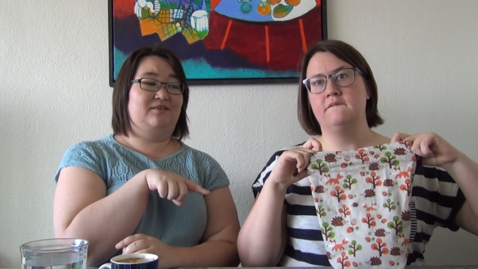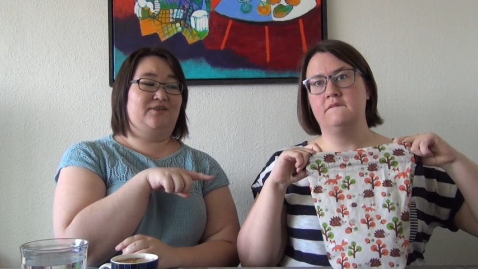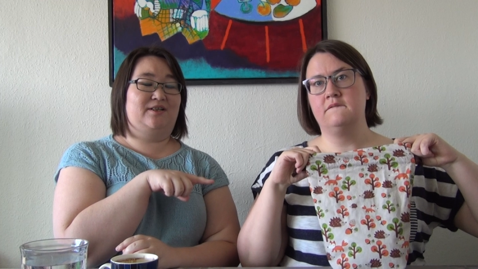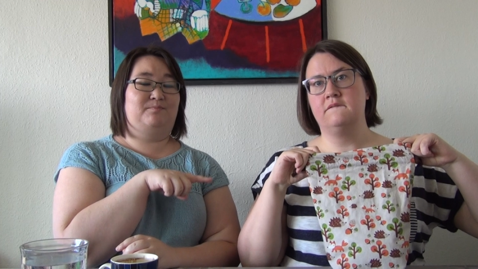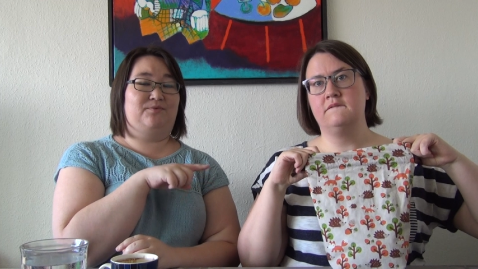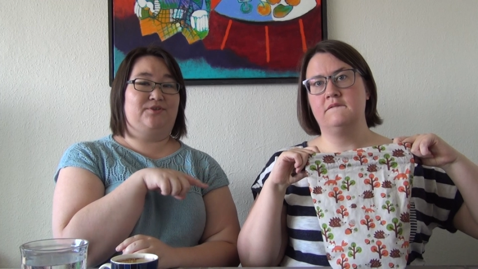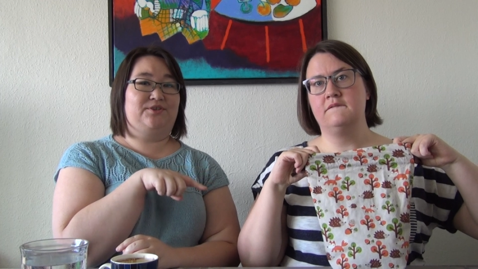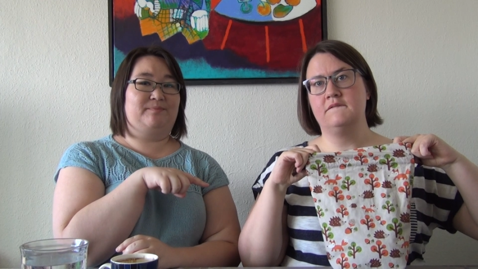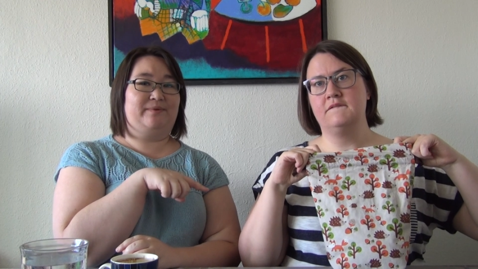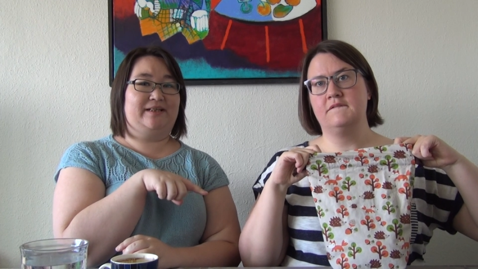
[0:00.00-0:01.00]
Speaker 1: of her
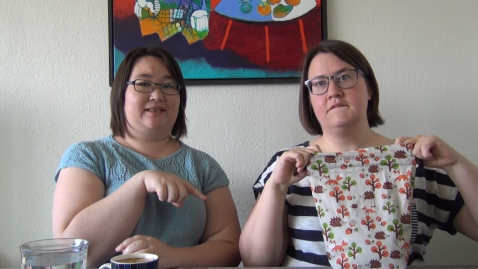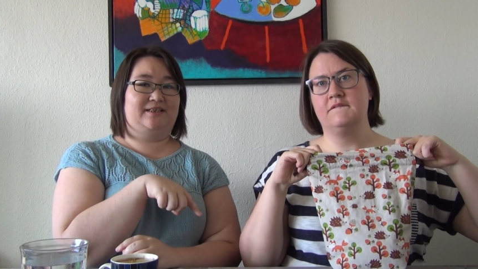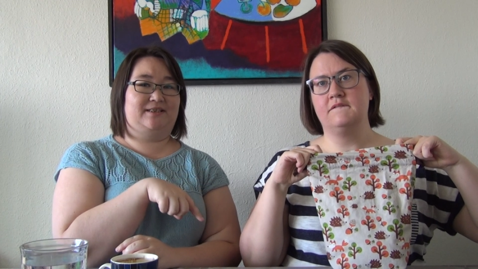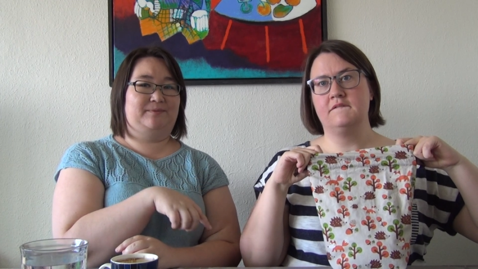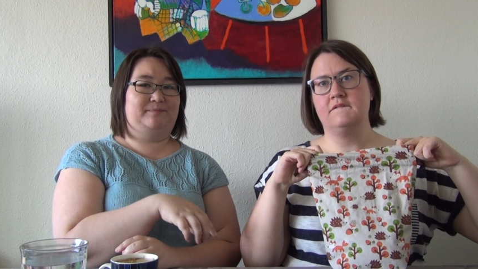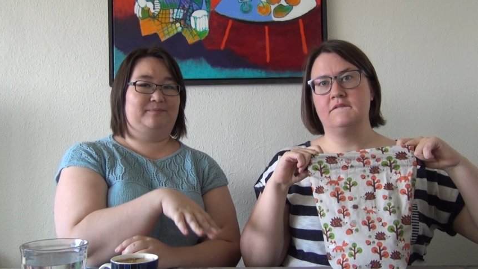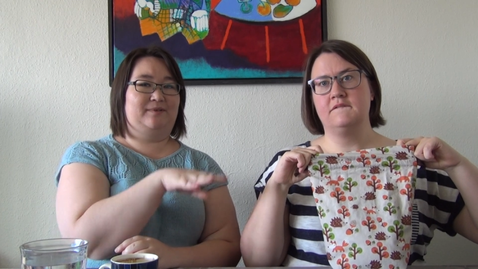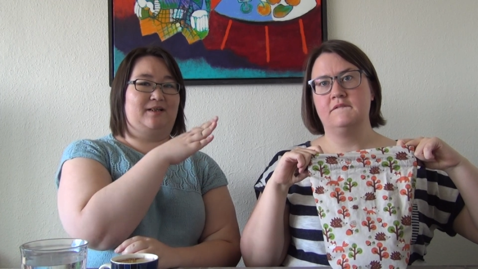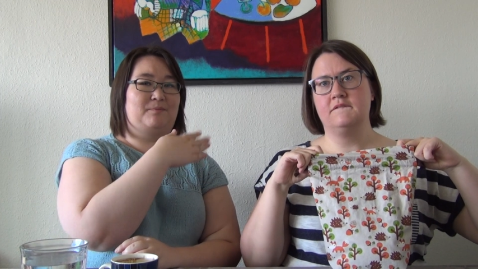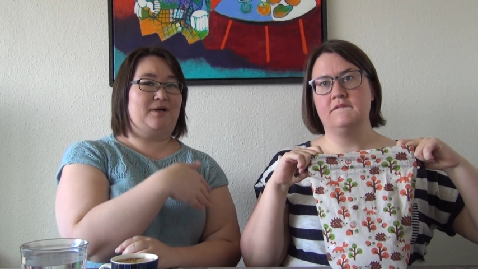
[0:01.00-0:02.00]
project bags
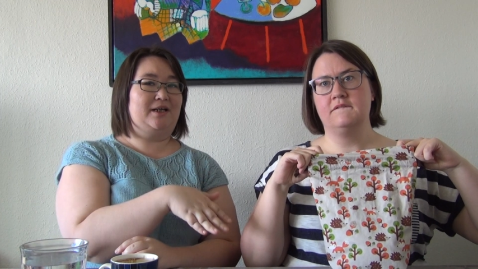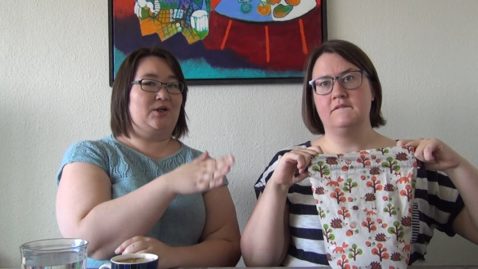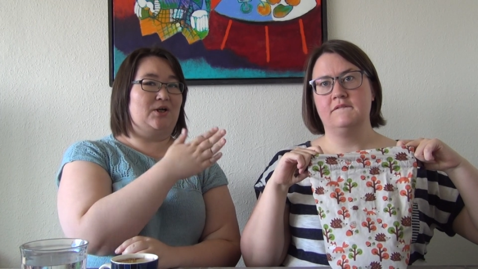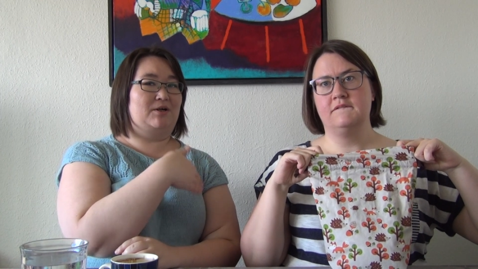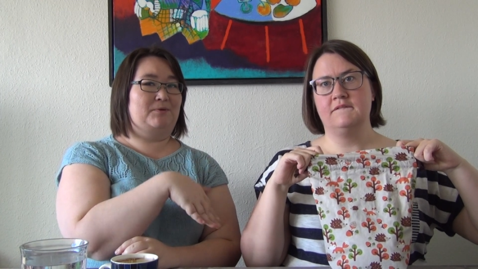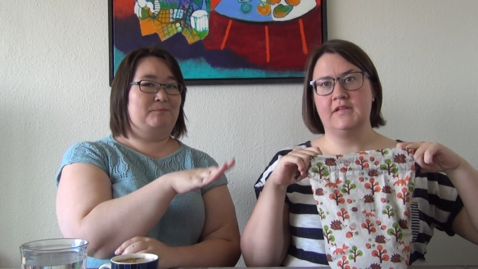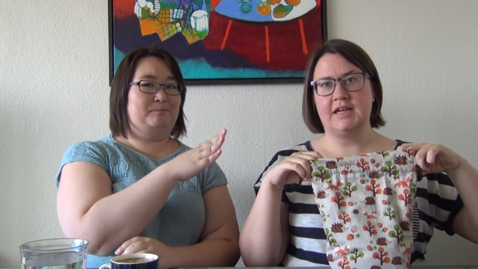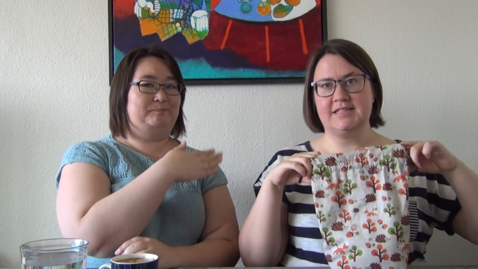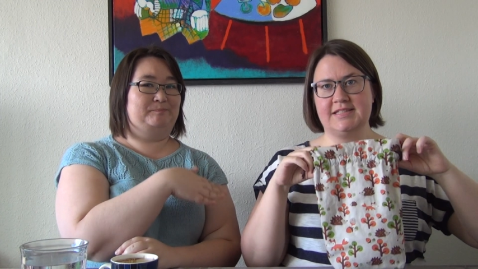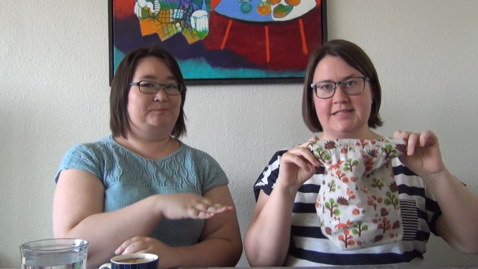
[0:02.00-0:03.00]
are by her.
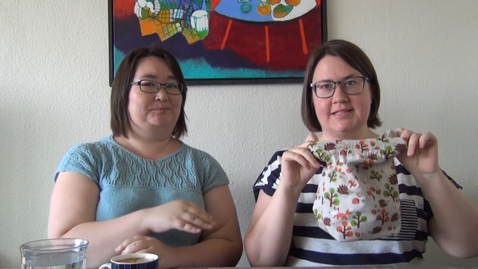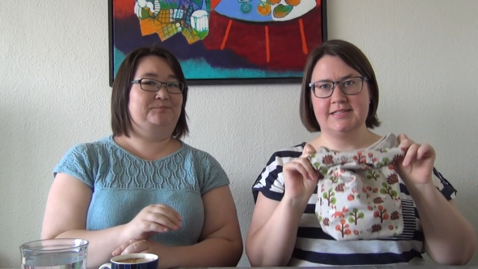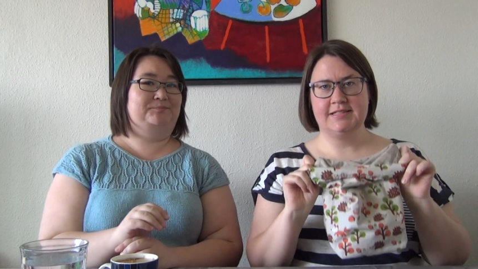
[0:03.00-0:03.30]
Yes.